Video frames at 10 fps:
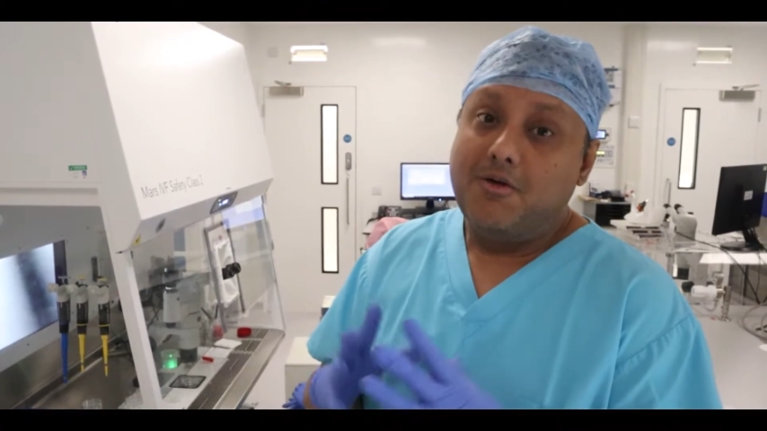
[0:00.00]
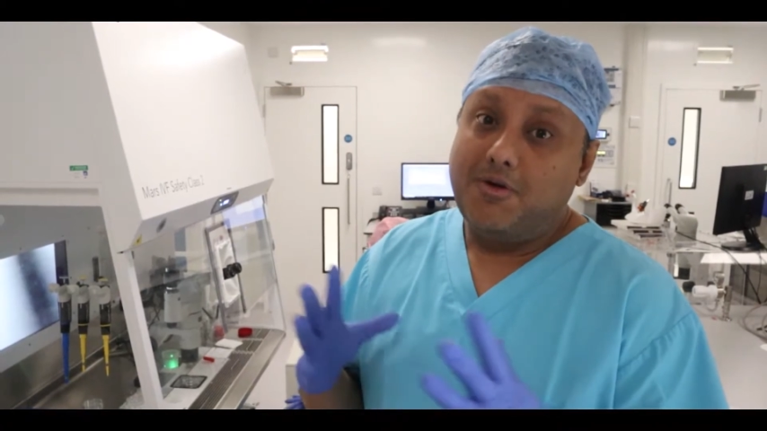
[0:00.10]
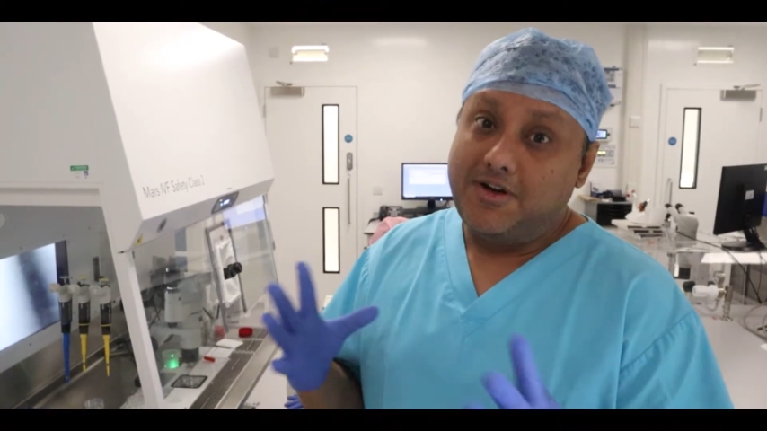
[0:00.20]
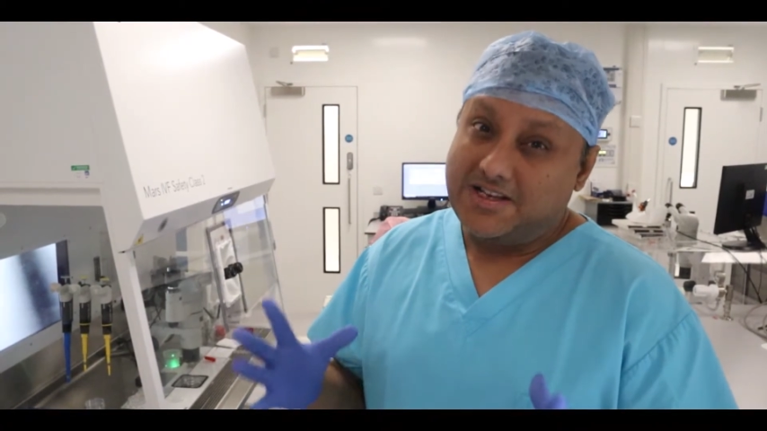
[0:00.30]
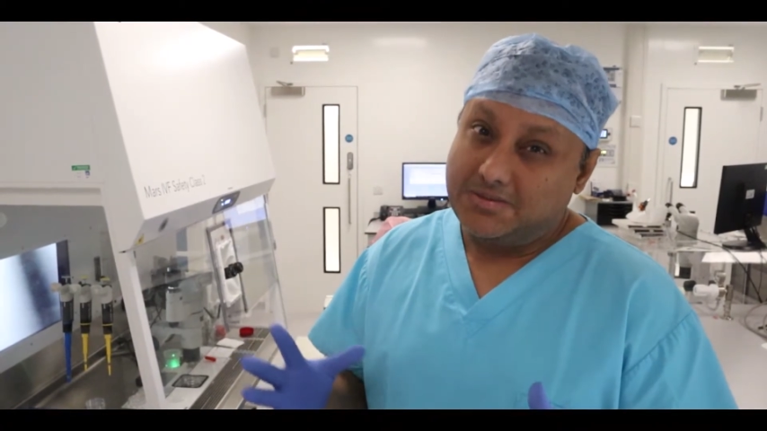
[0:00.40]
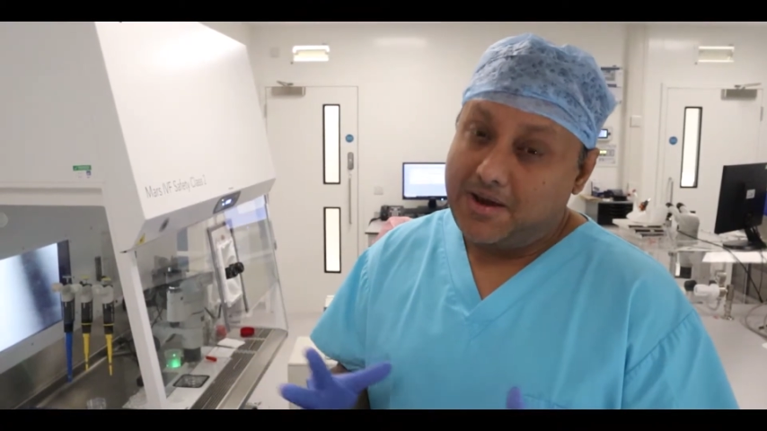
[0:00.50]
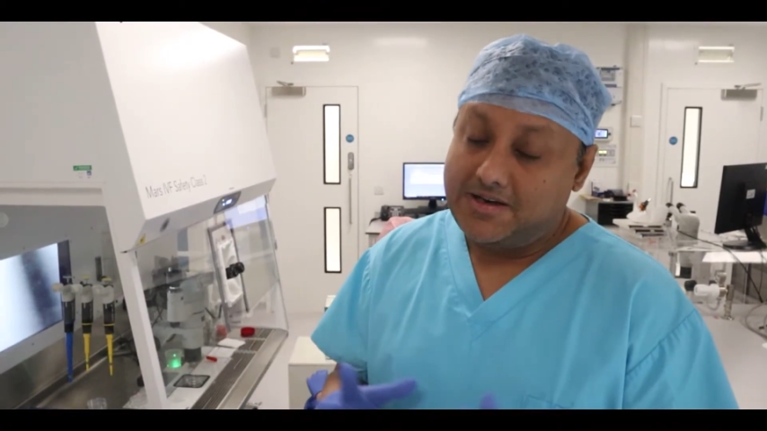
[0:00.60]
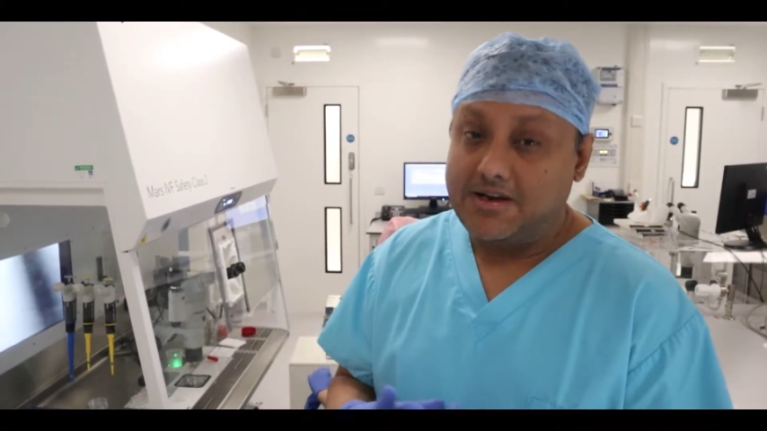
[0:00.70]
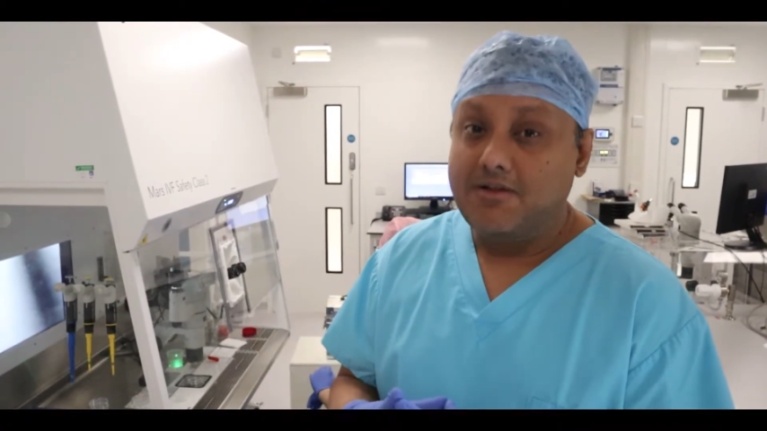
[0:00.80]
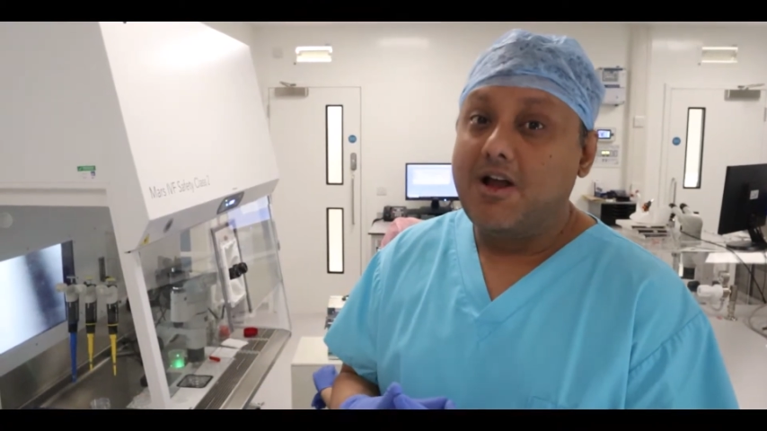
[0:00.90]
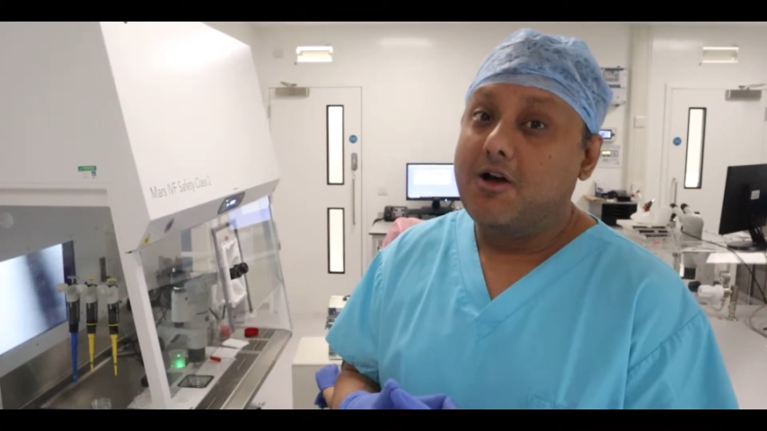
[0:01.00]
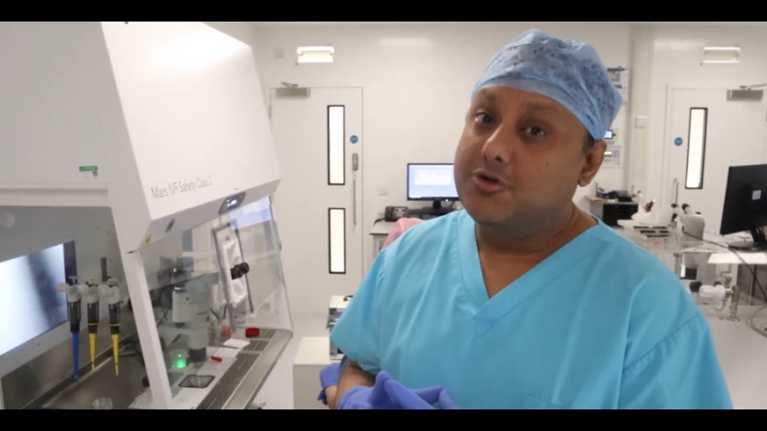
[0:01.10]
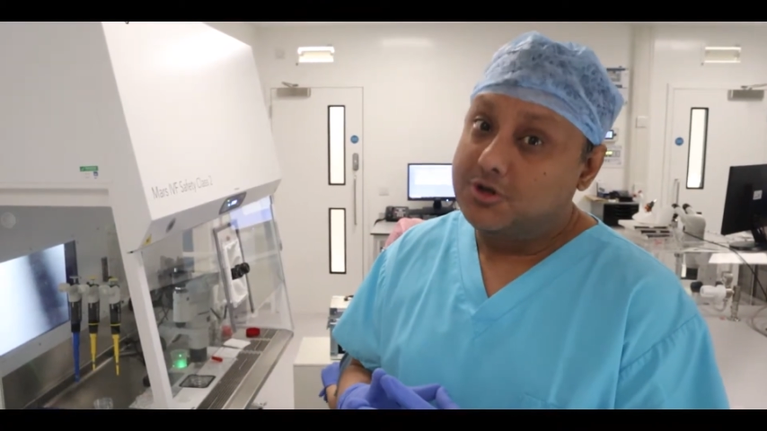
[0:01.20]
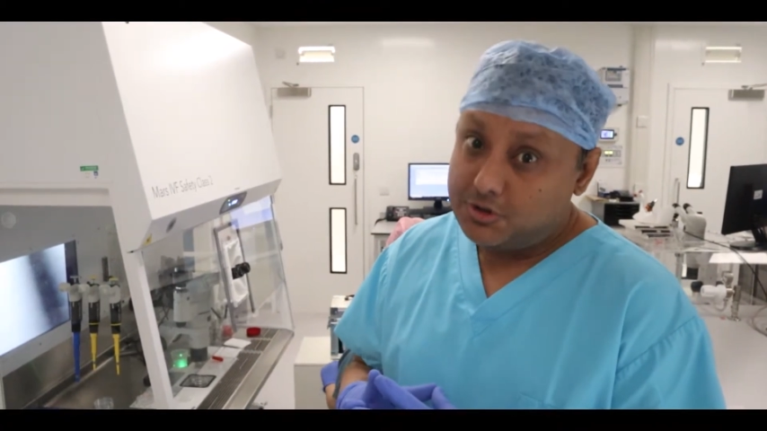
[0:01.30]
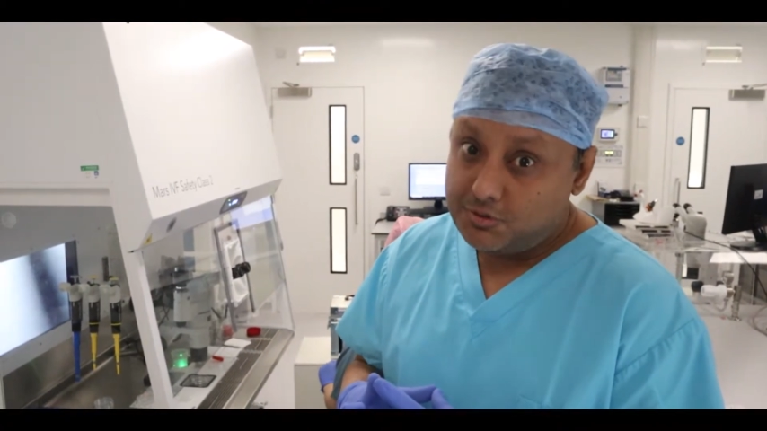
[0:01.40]
We're expecting around
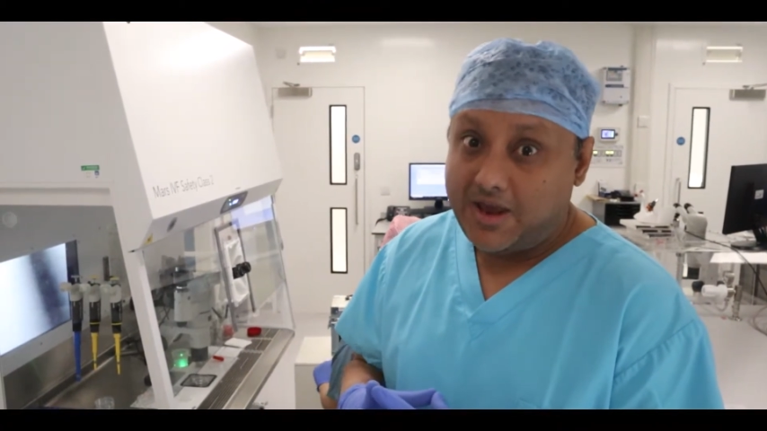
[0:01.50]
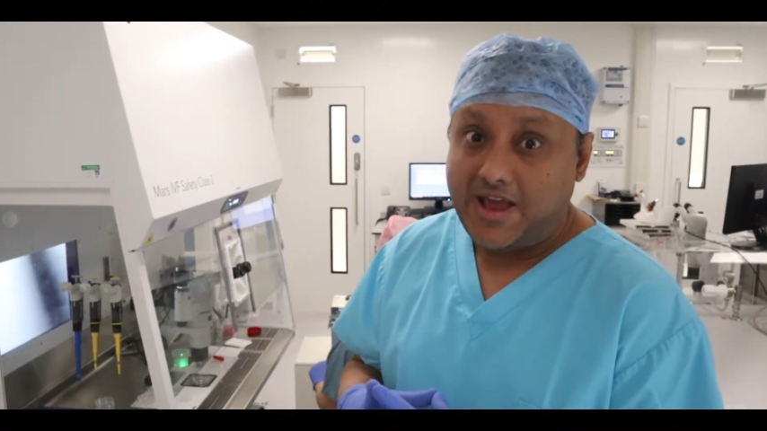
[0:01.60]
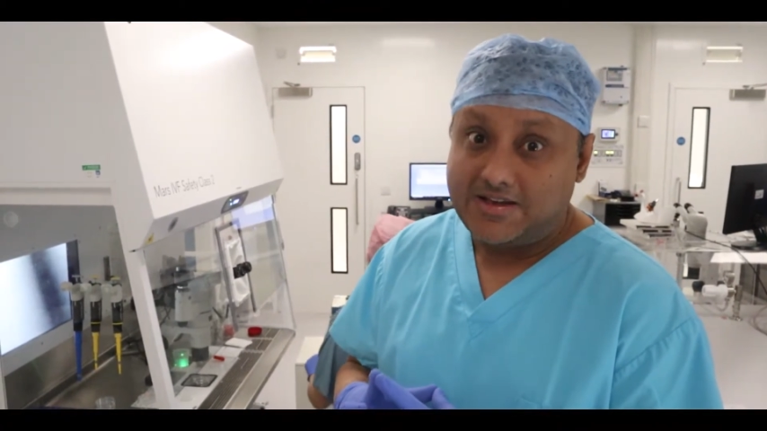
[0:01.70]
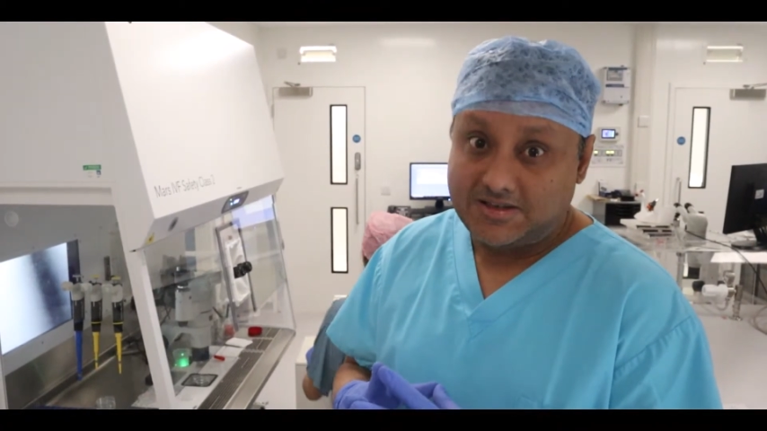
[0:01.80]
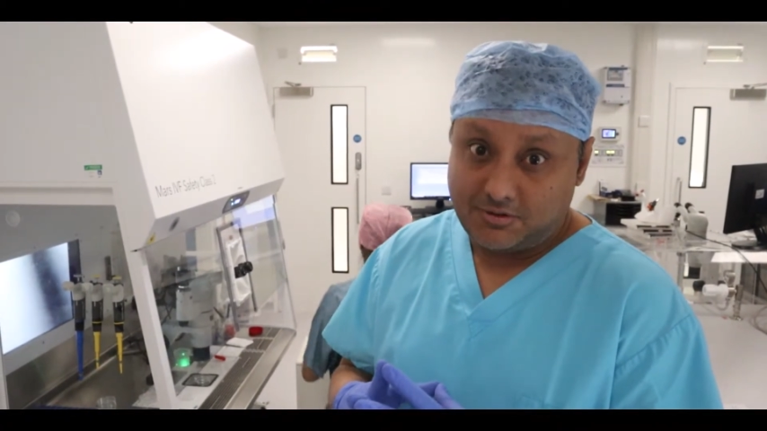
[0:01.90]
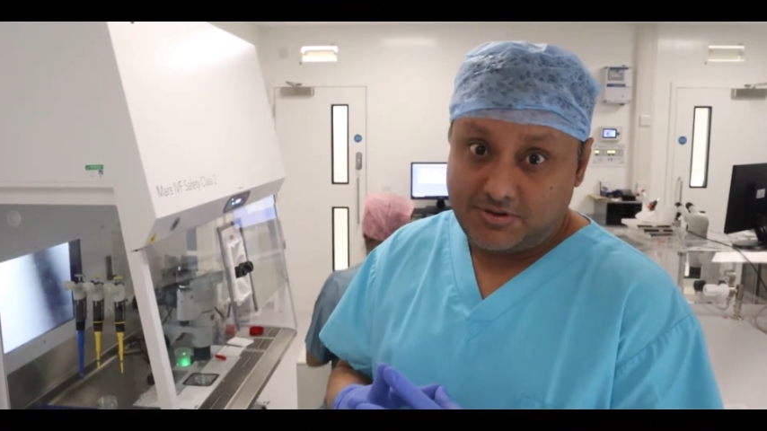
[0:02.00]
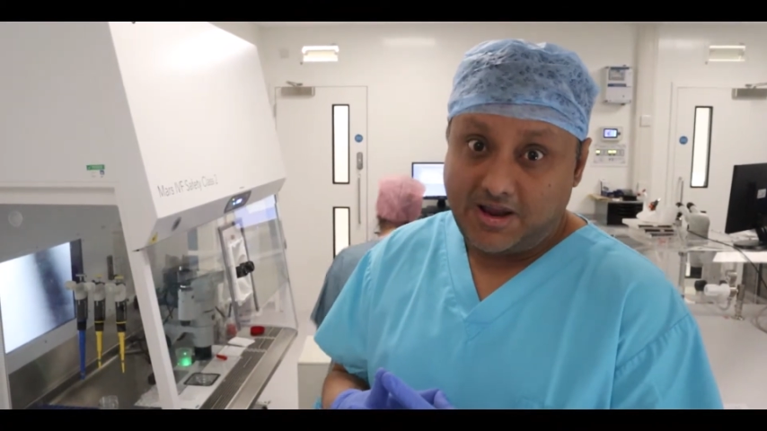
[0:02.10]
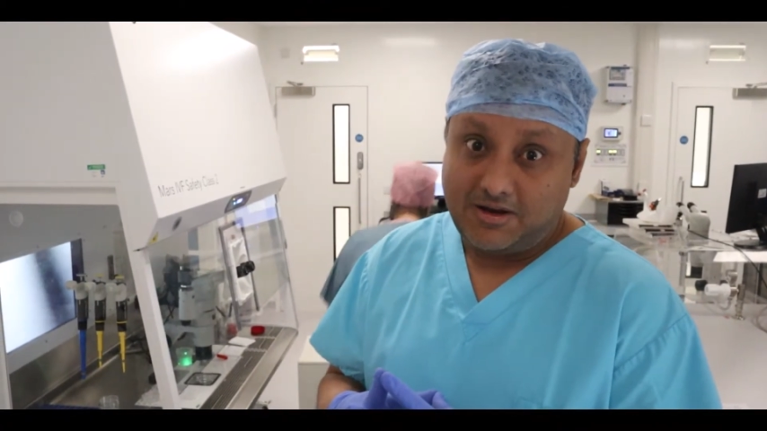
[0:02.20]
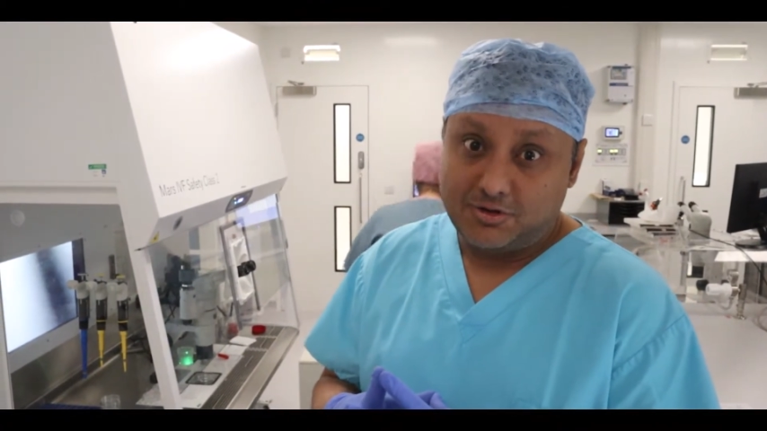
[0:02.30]
2 eggs today.